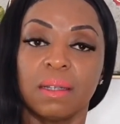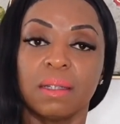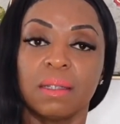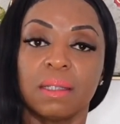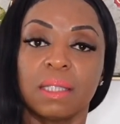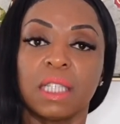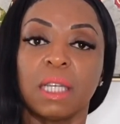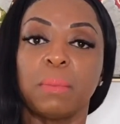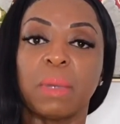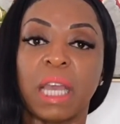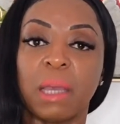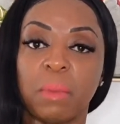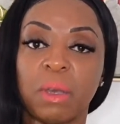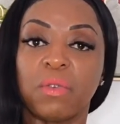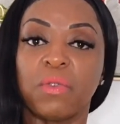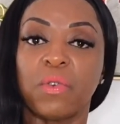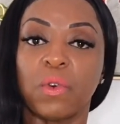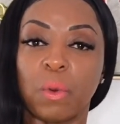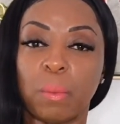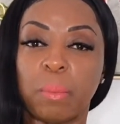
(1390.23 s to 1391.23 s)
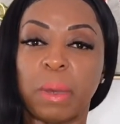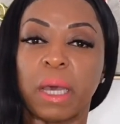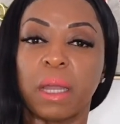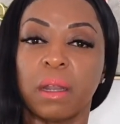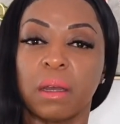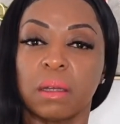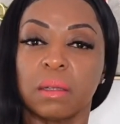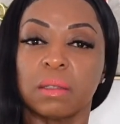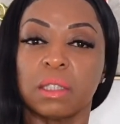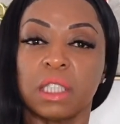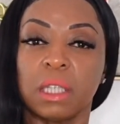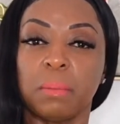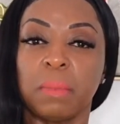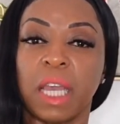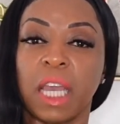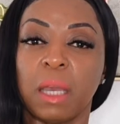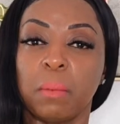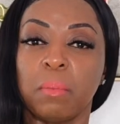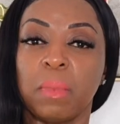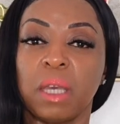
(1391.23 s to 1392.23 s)
She made me feel better. She
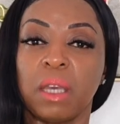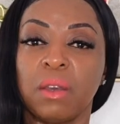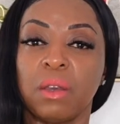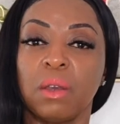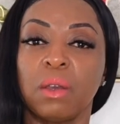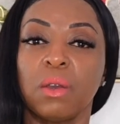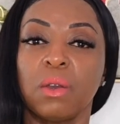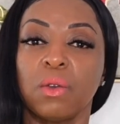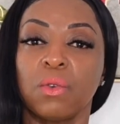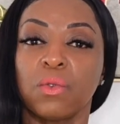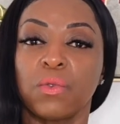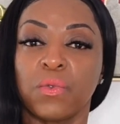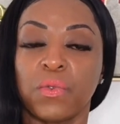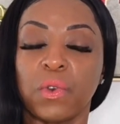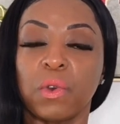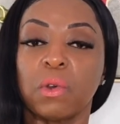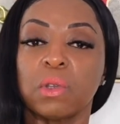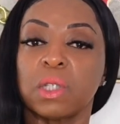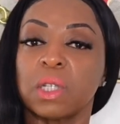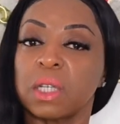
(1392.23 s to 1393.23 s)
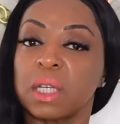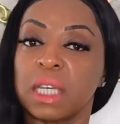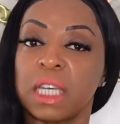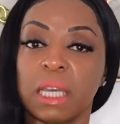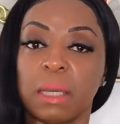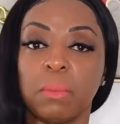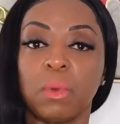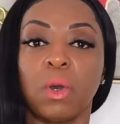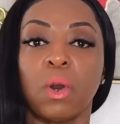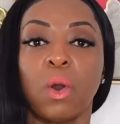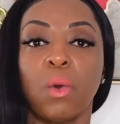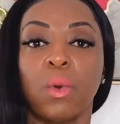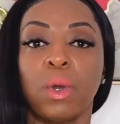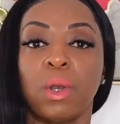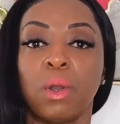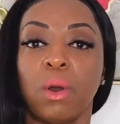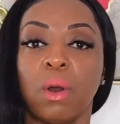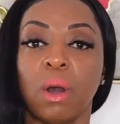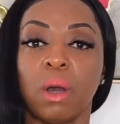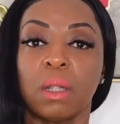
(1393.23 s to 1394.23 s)
made me feel to keep
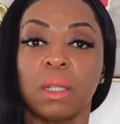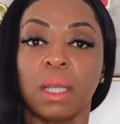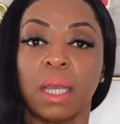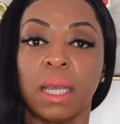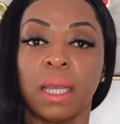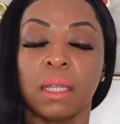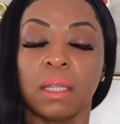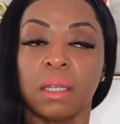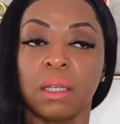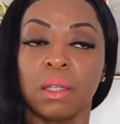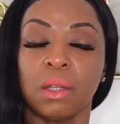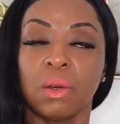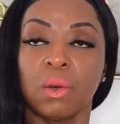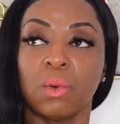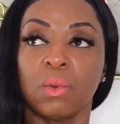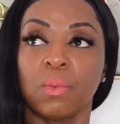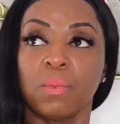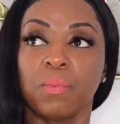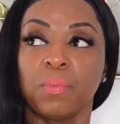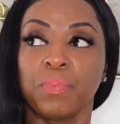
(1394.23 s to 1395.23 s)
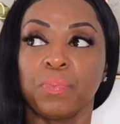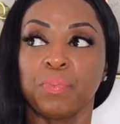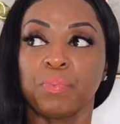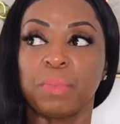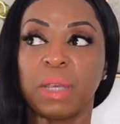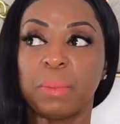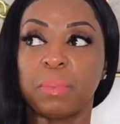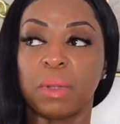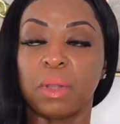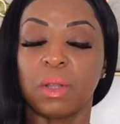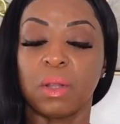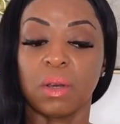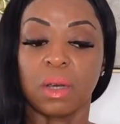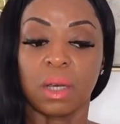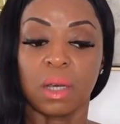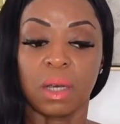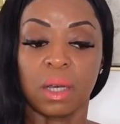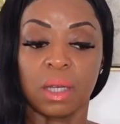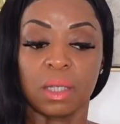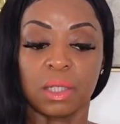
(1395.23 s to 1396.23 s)
going on. And, you know, people look
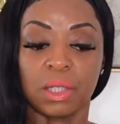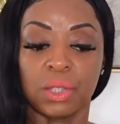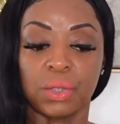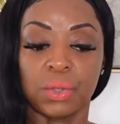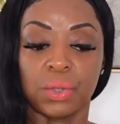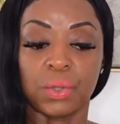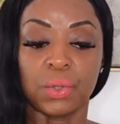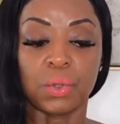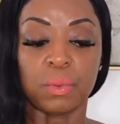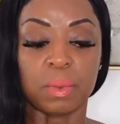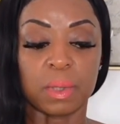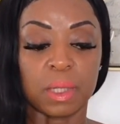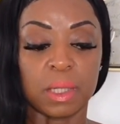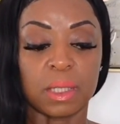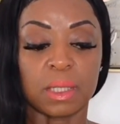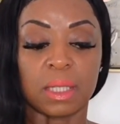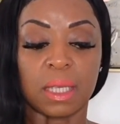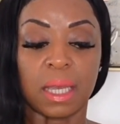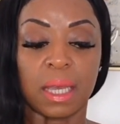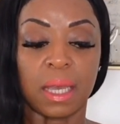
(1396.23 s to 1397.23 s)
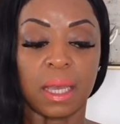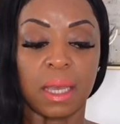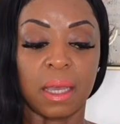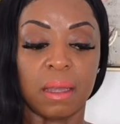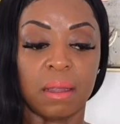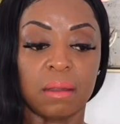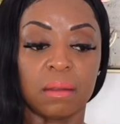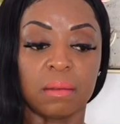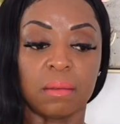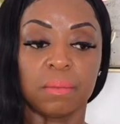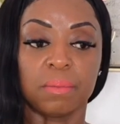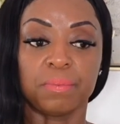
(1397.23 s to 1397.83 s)
at us YouTubers and